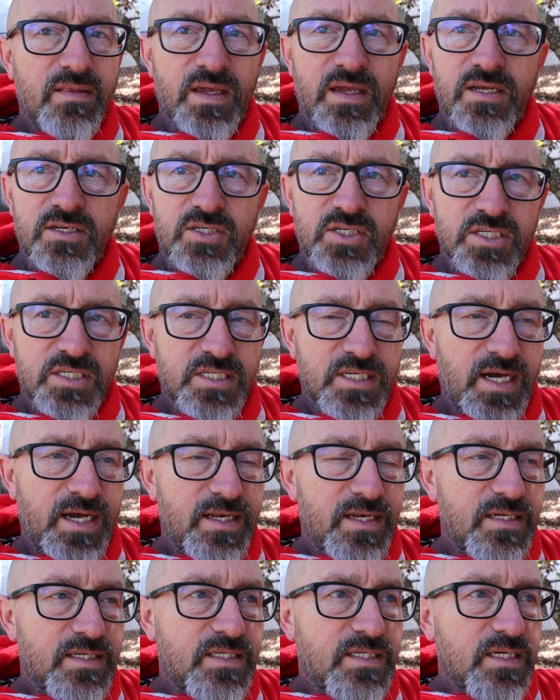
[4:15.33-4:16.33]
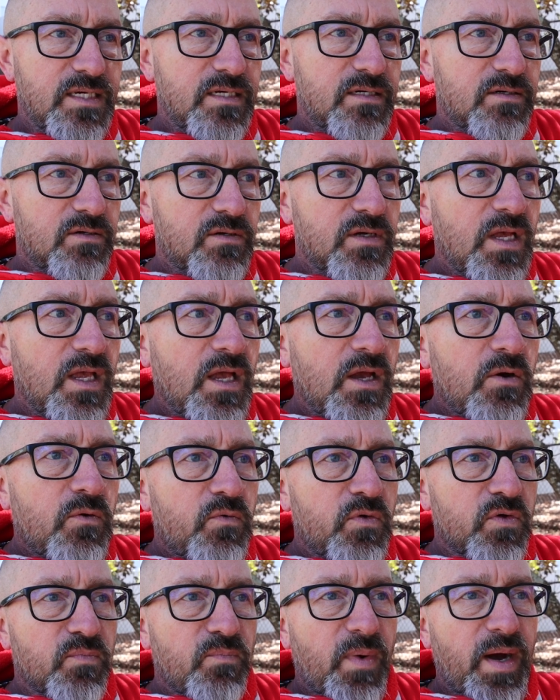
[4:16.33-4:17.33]
They had just signed a deal
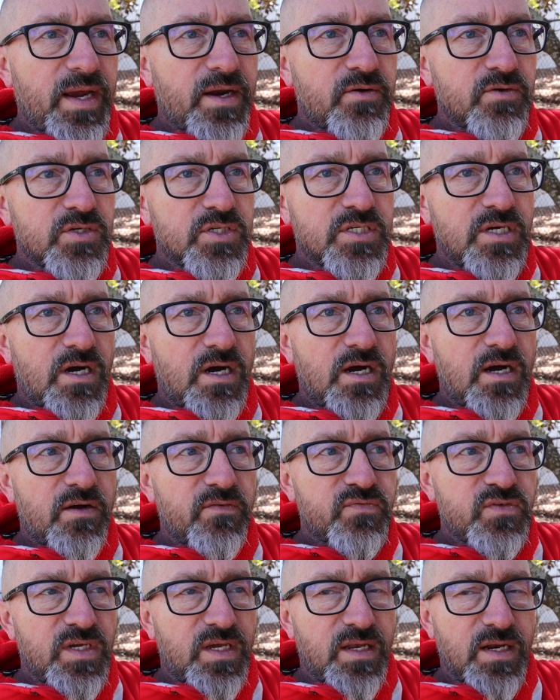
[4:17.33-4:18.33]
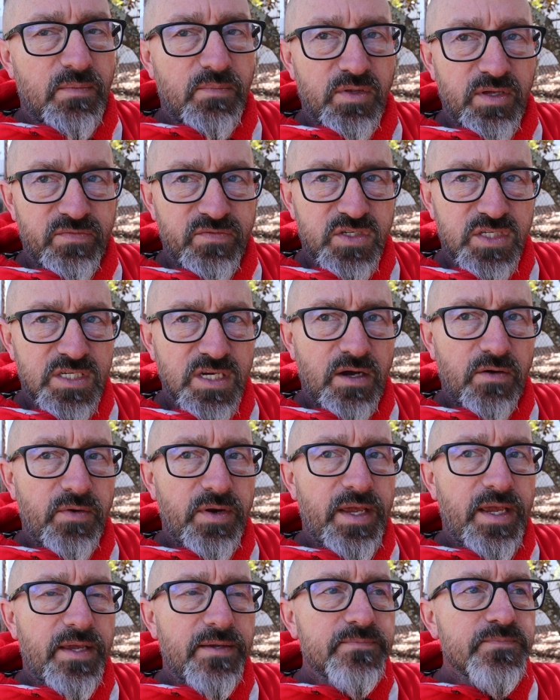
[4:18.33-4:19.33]
with Microsoft and I believe
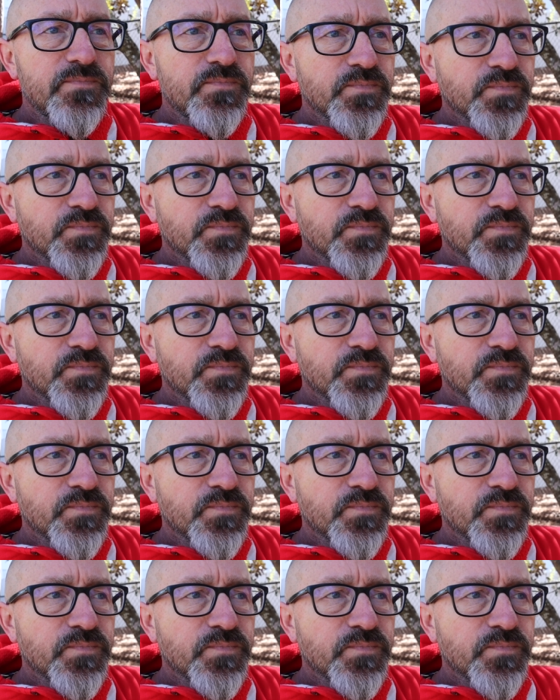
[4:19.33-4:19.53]
Sony